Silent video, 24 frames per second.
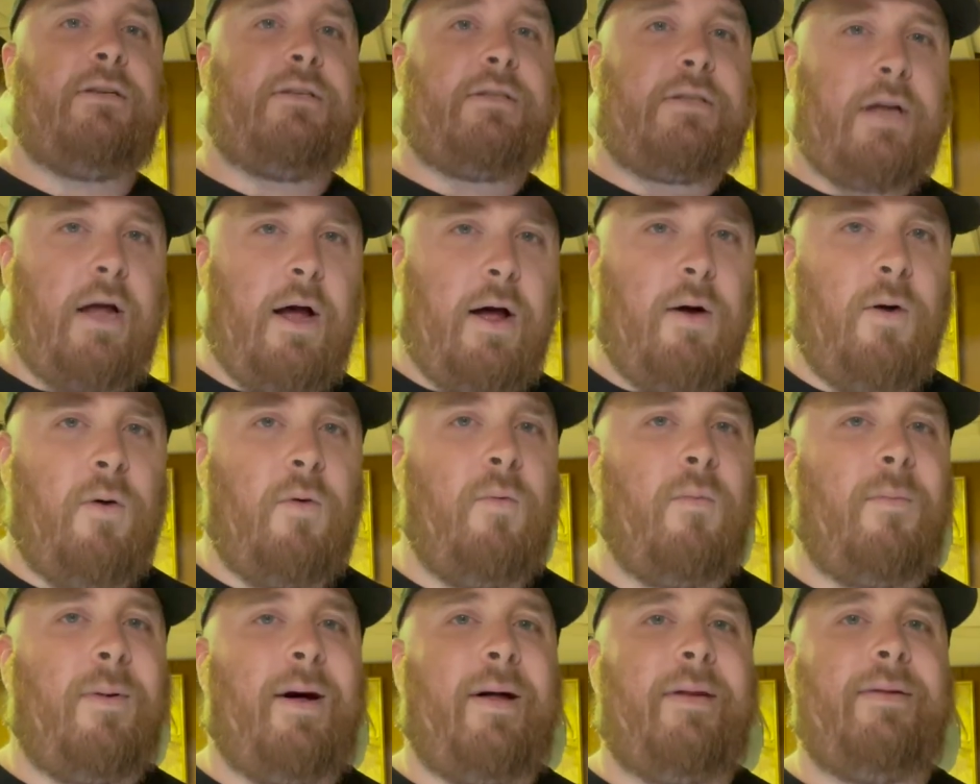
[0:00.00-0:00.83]
So,
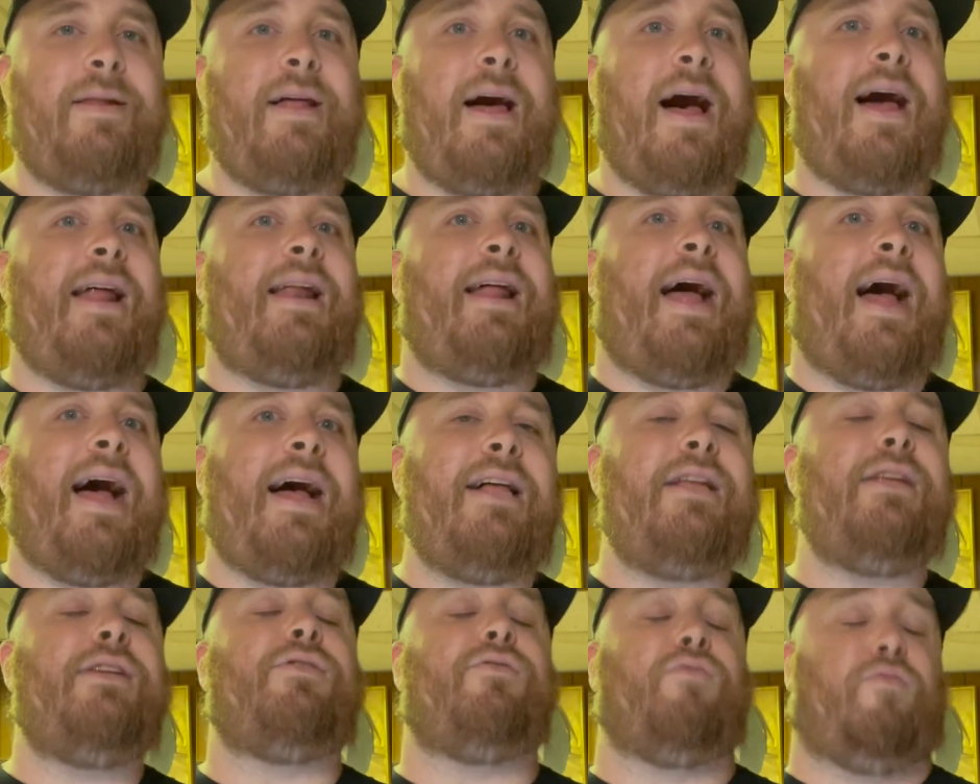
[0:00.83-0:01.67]
while not
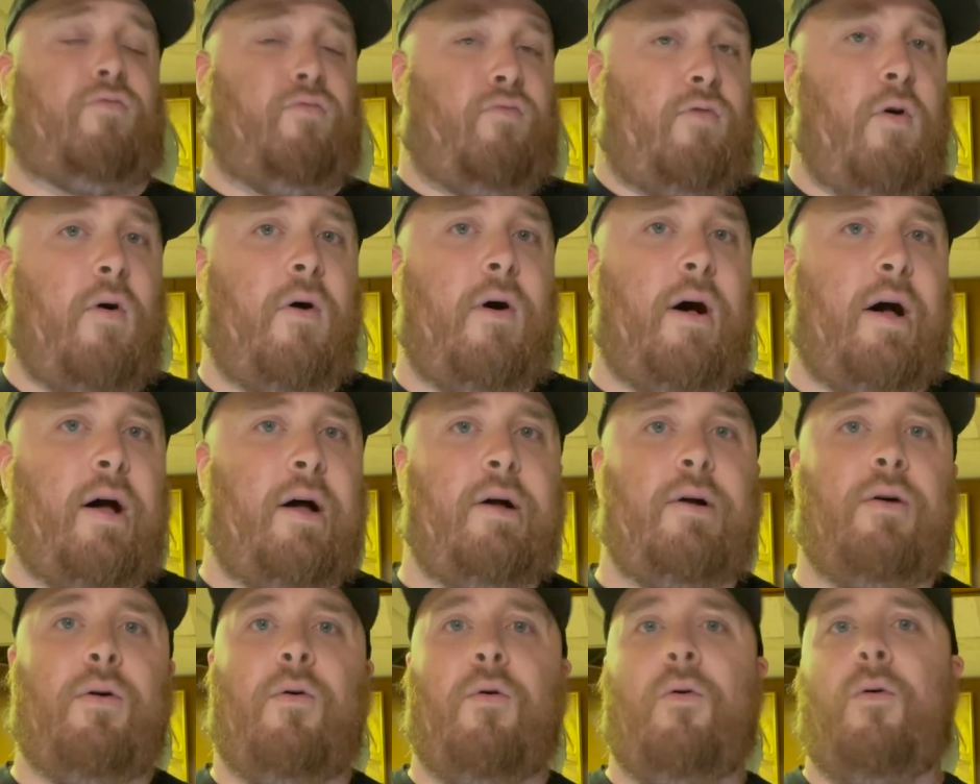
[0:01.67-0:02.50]
as raw
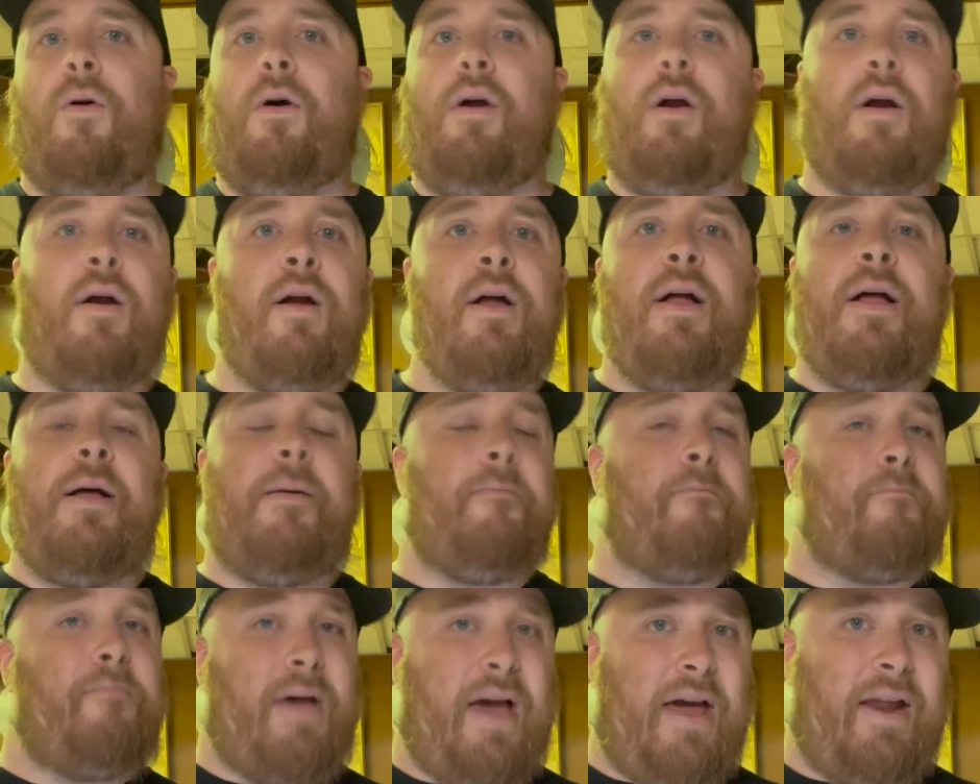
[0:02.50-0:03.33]
or
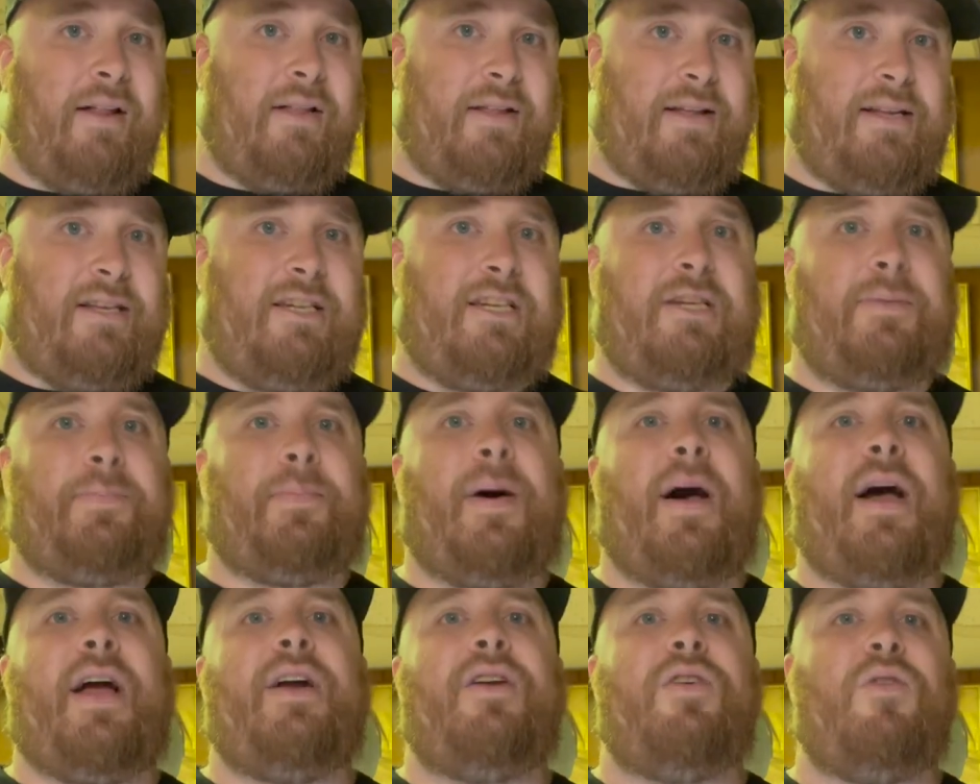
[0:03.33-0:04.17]

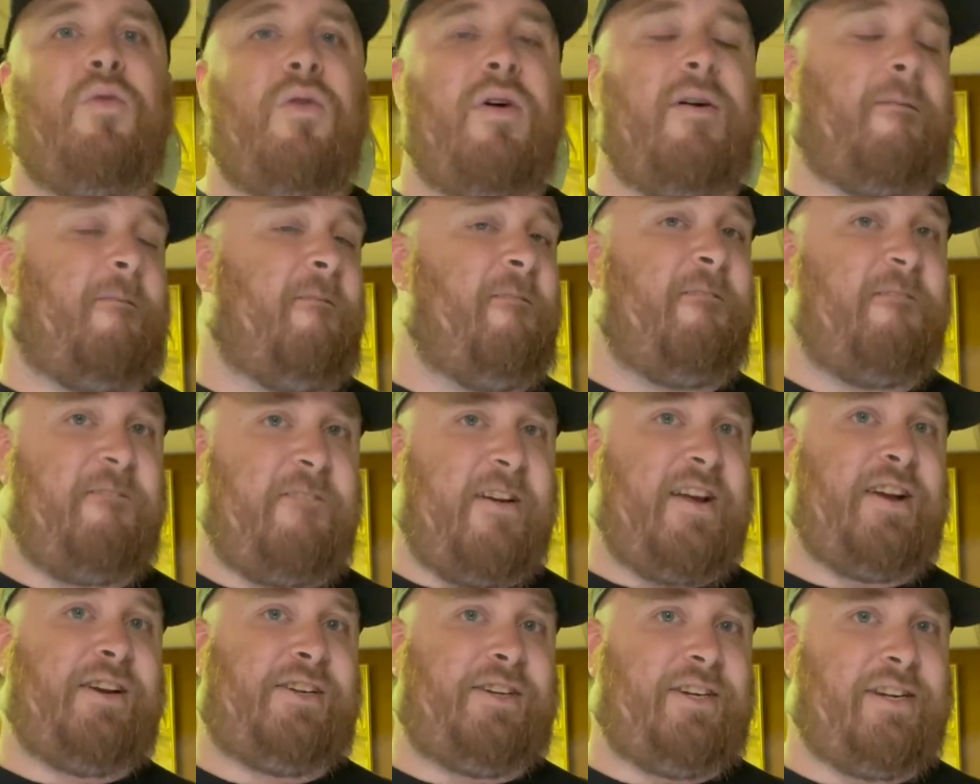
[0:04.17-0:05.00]
metal-inspired or
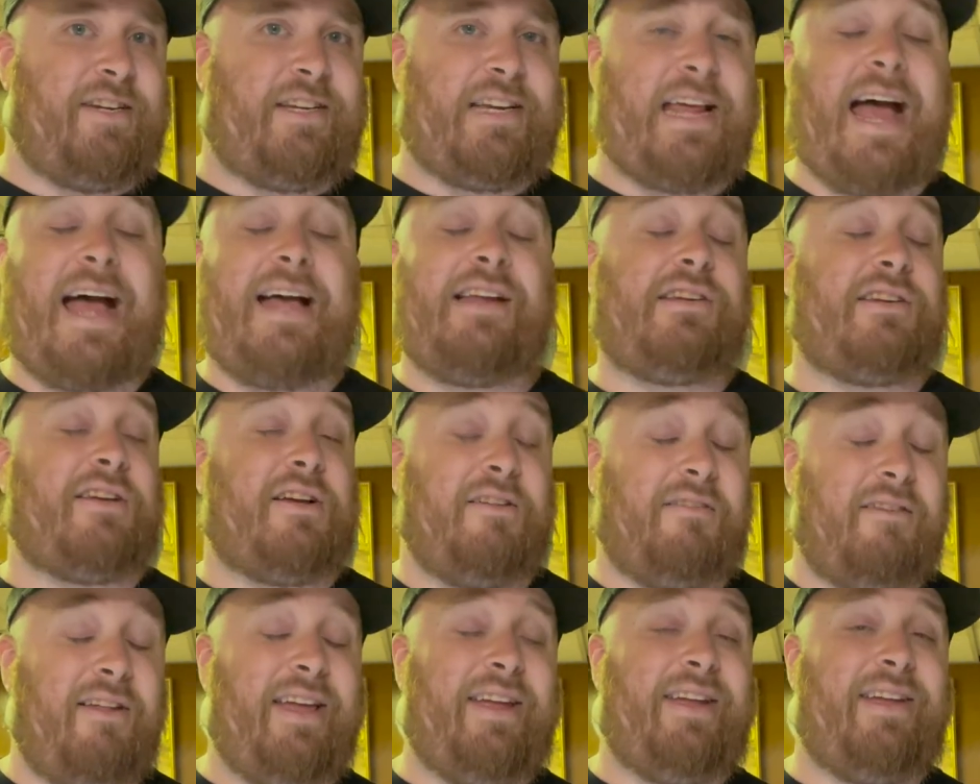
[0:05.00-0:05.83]
vicious as
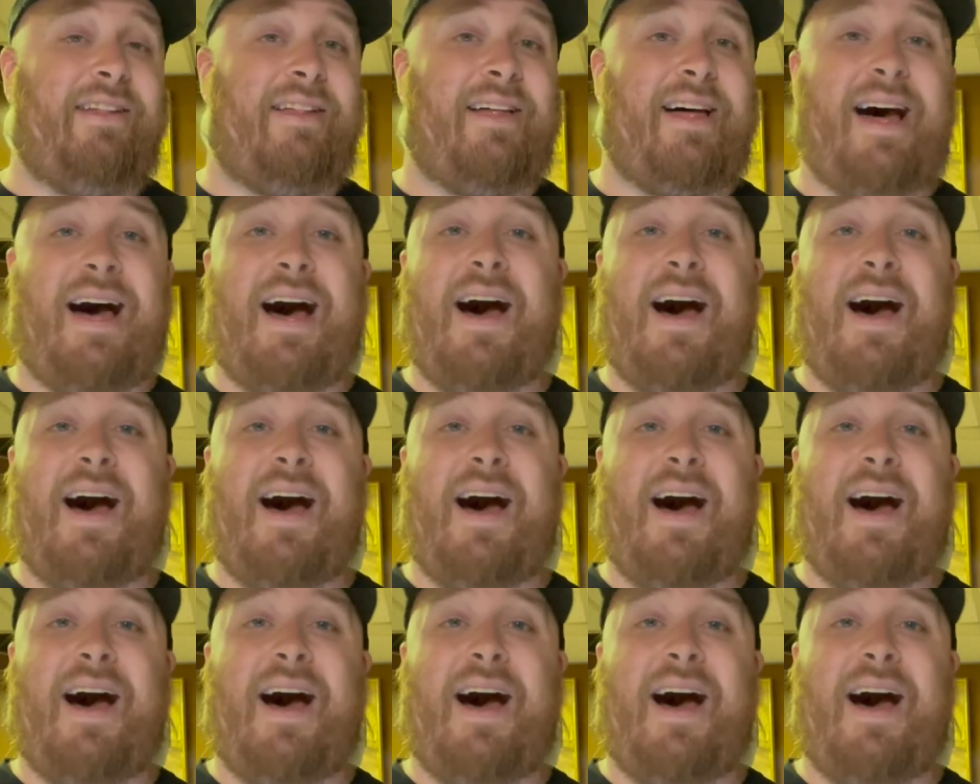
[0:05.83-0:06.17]
Caligula,